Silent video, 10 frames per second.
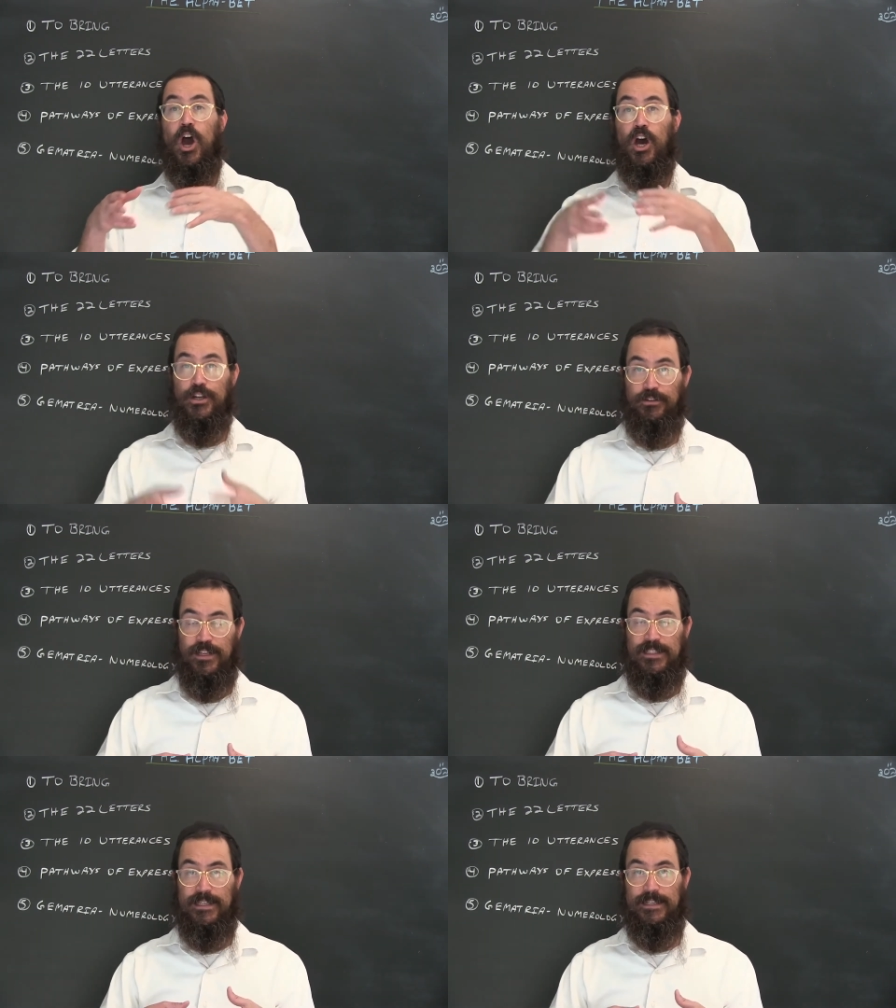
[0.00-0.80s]

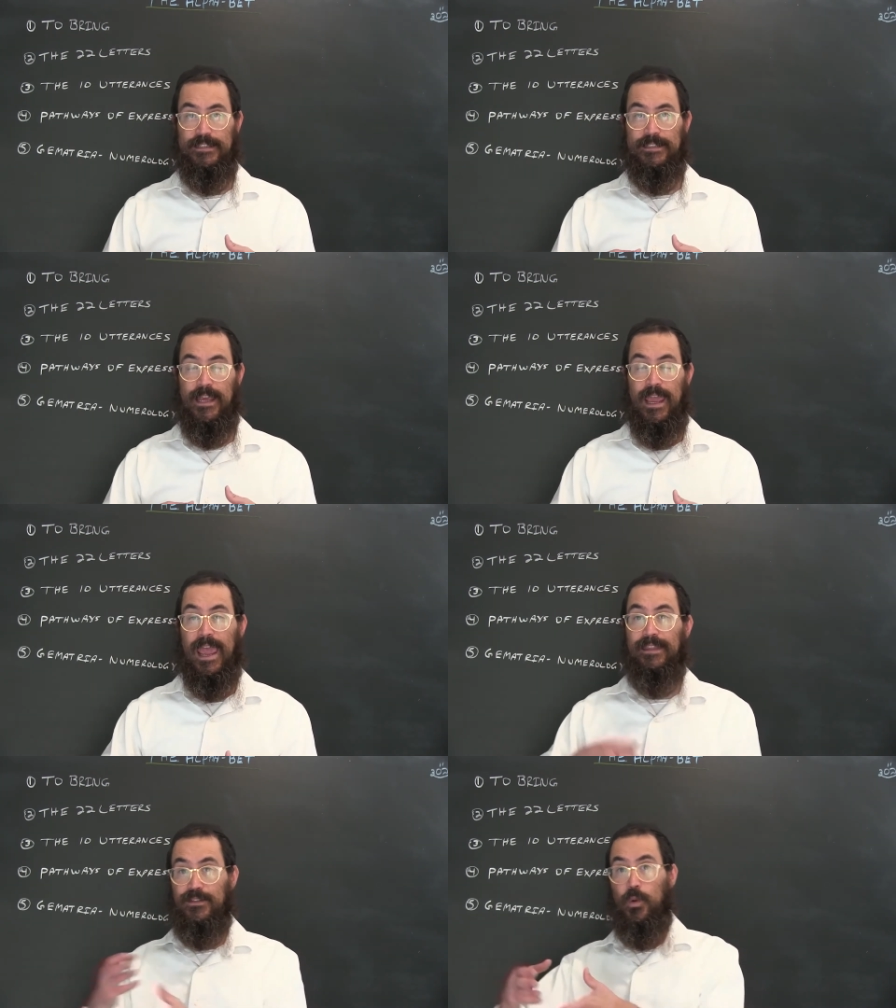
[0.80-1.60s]
utterances
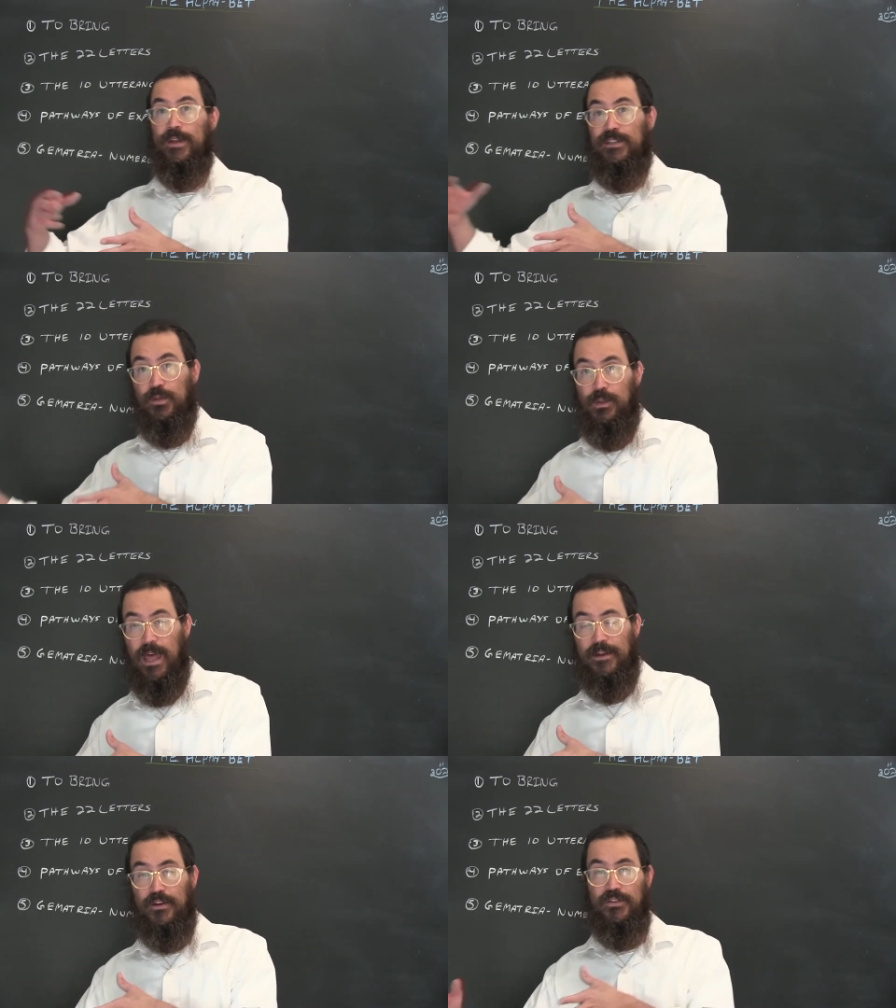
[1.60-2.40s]
and the 22
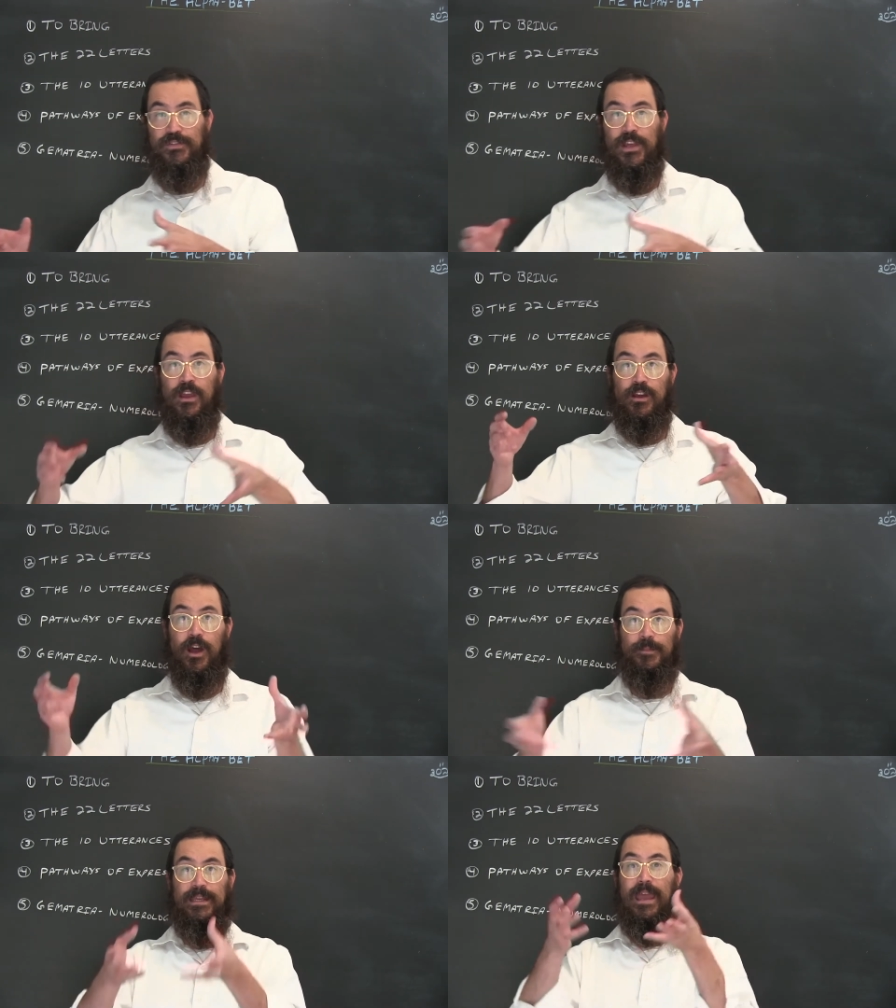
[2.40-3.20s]
letters
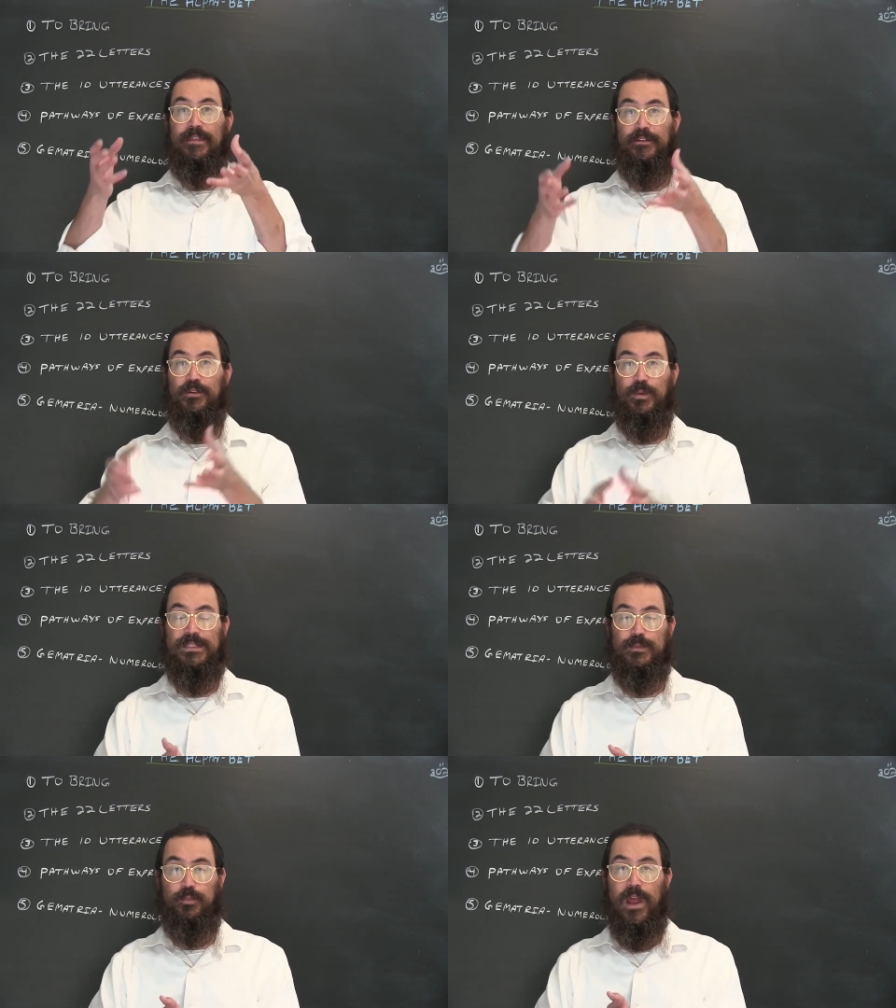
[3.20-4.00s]
come together to
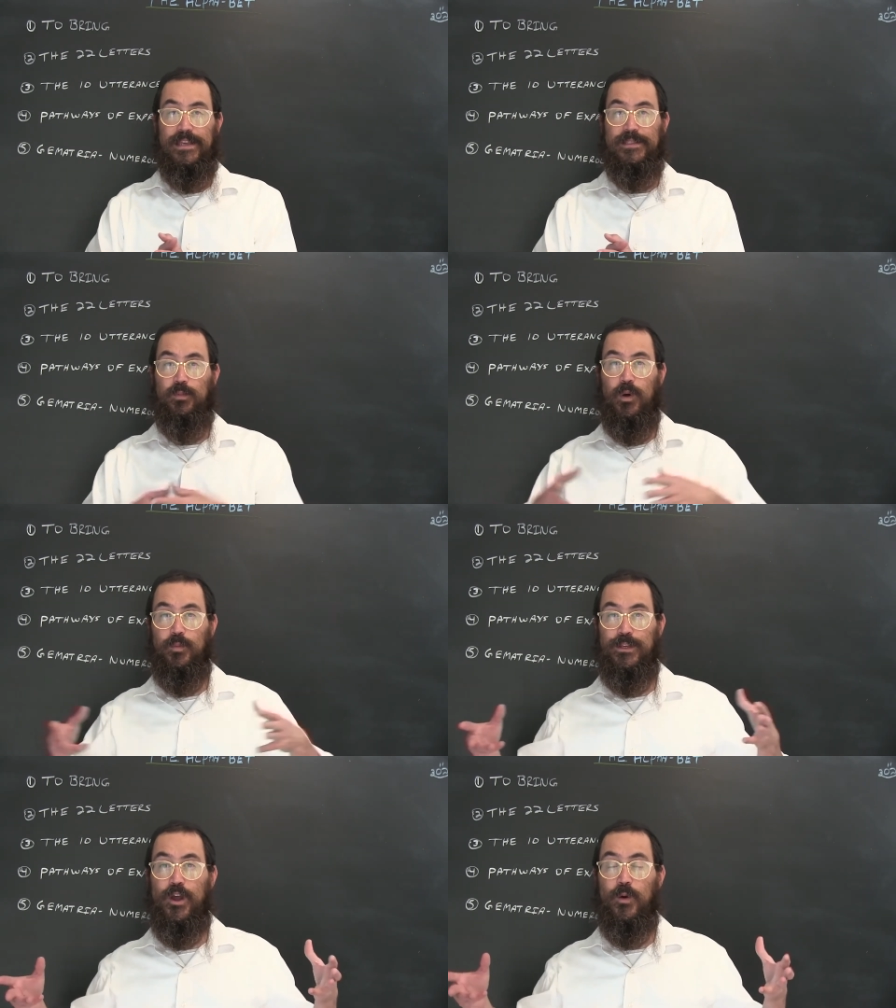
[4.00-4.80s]
express what
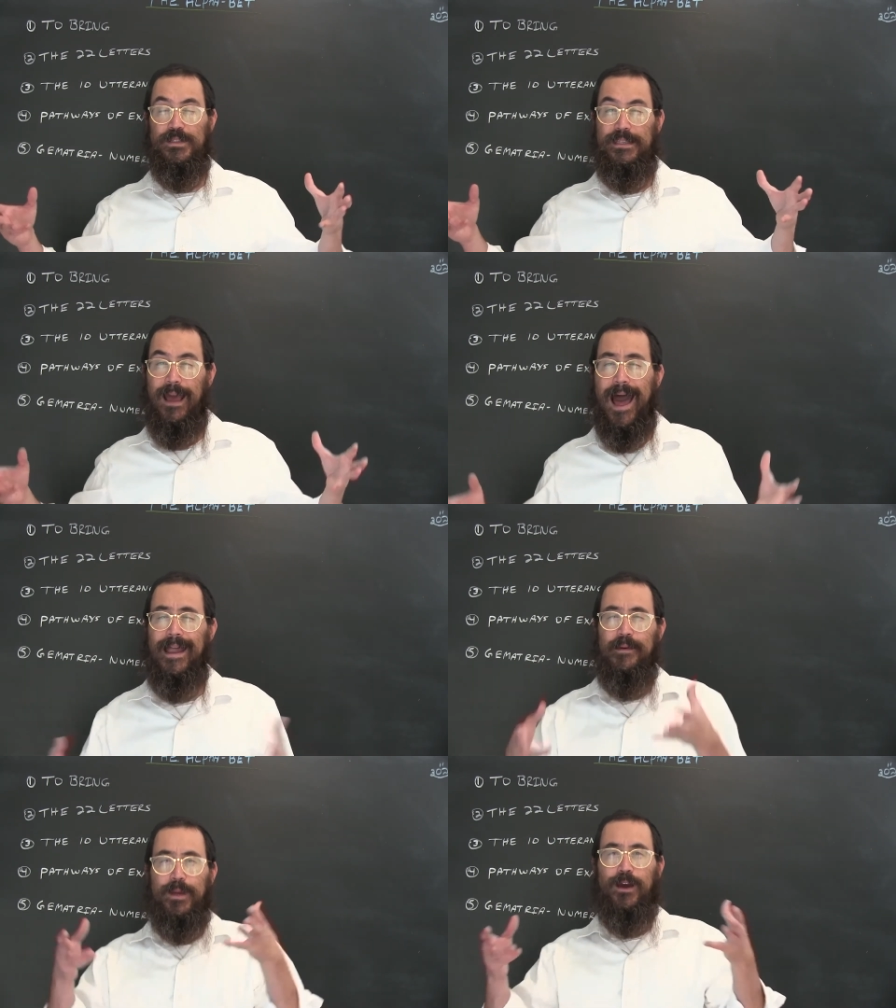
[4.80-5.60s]
we know as the
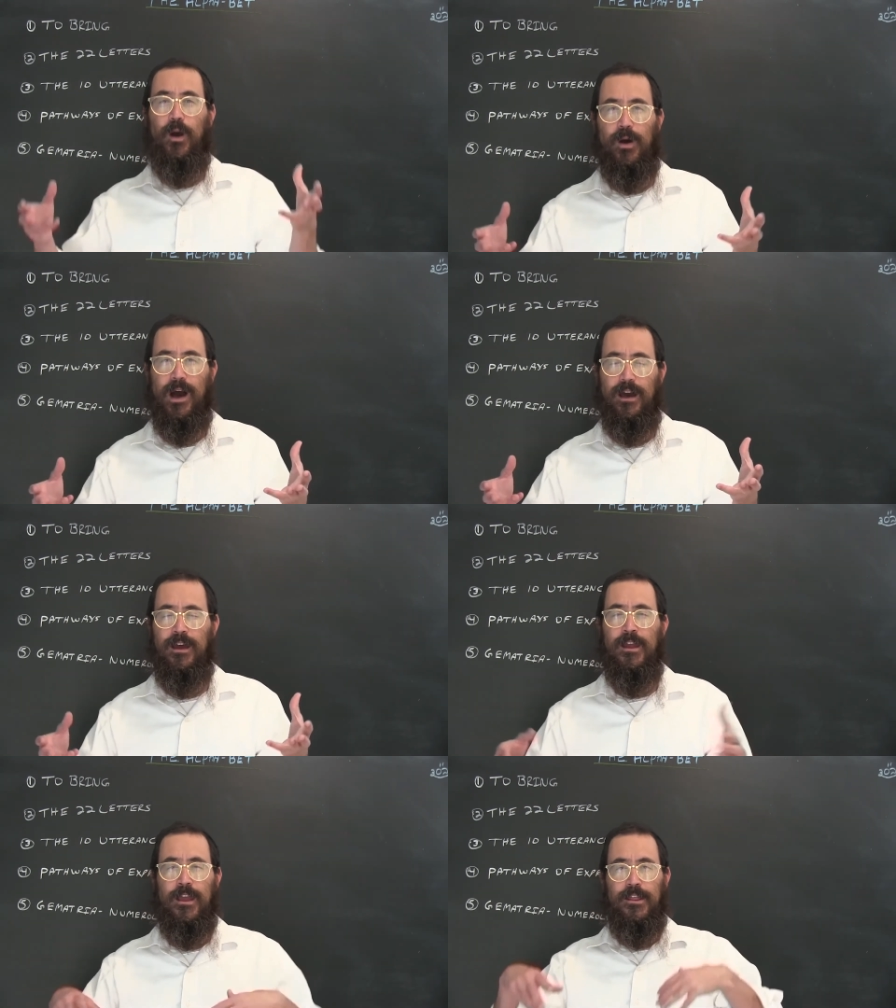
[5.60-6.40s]
Ana
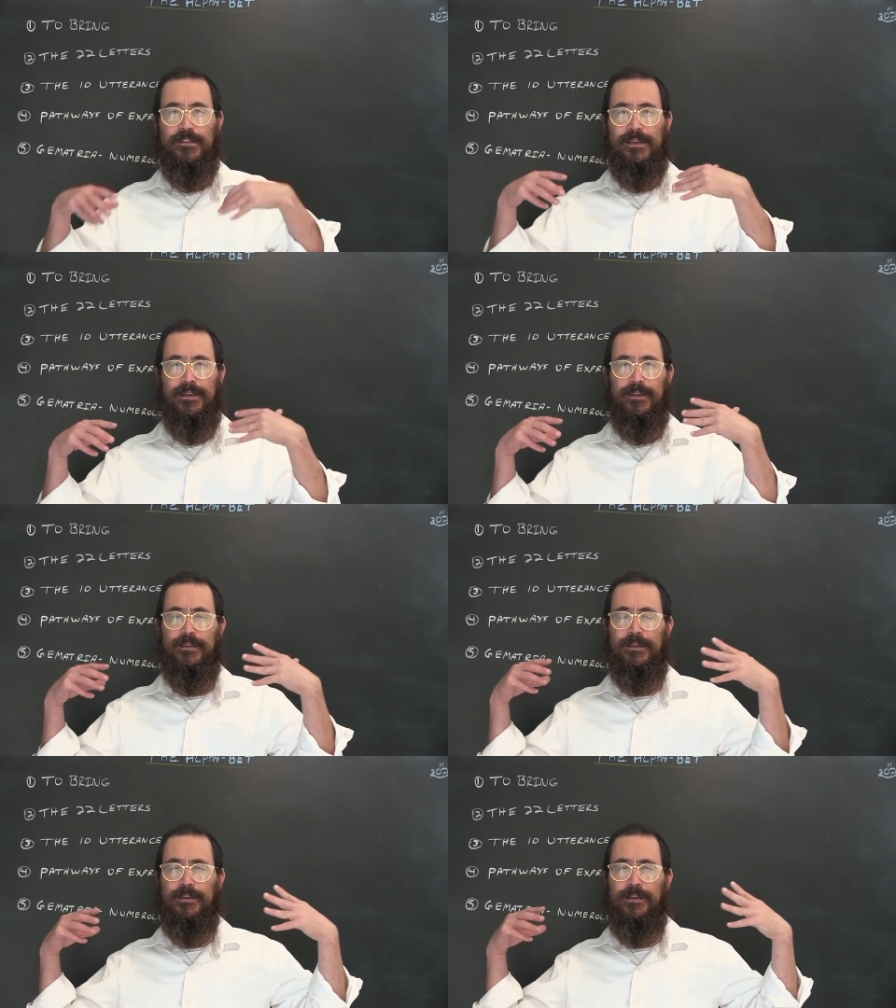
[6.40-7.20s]
Bekoach, the,
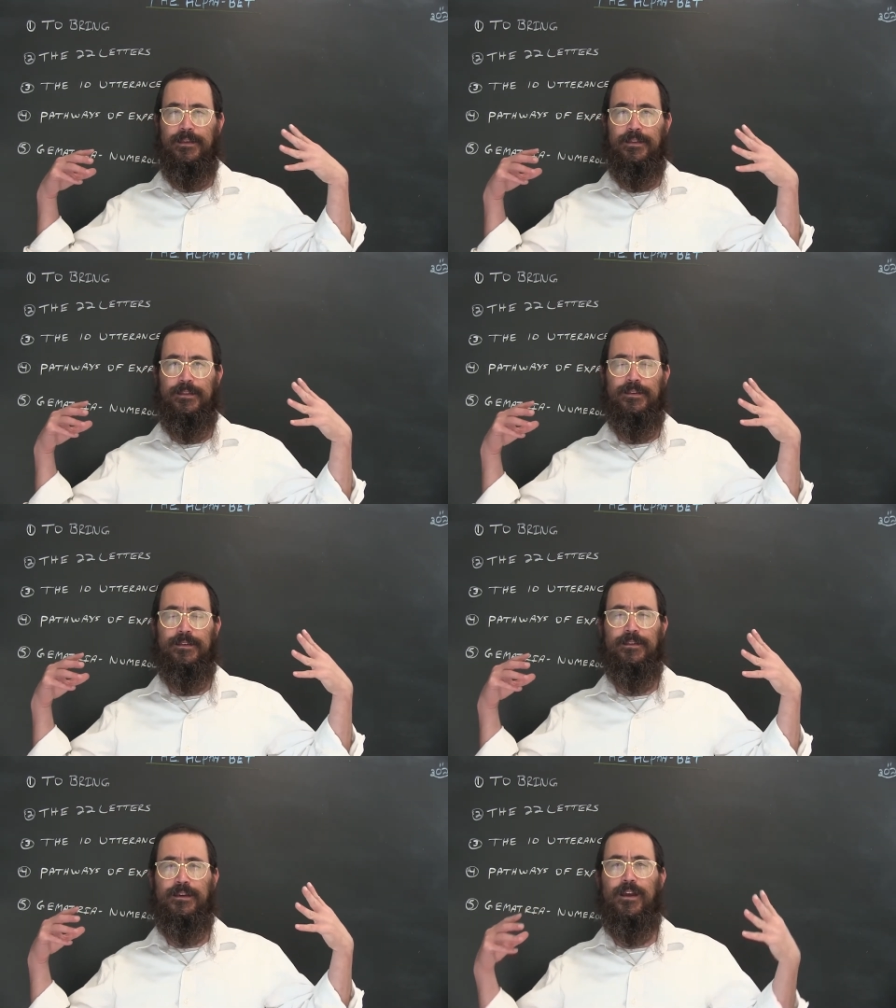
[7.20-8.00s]
the,
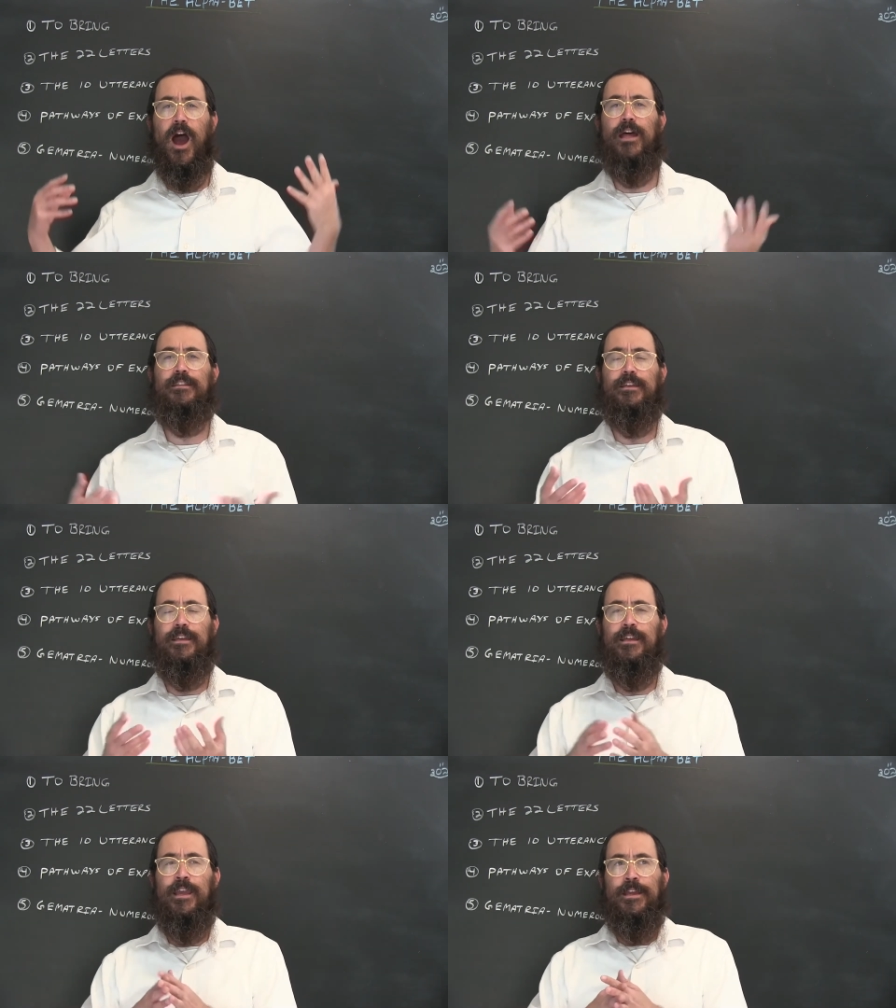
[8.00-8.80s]
the, the
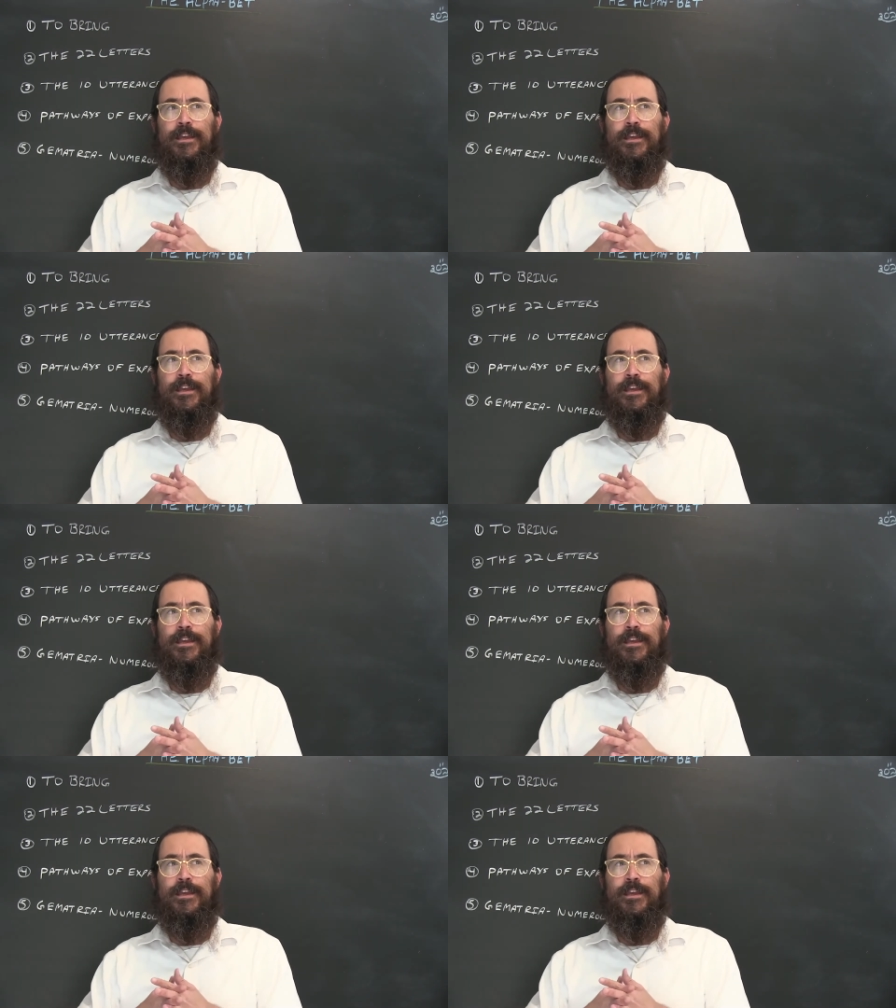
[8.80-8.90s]
godly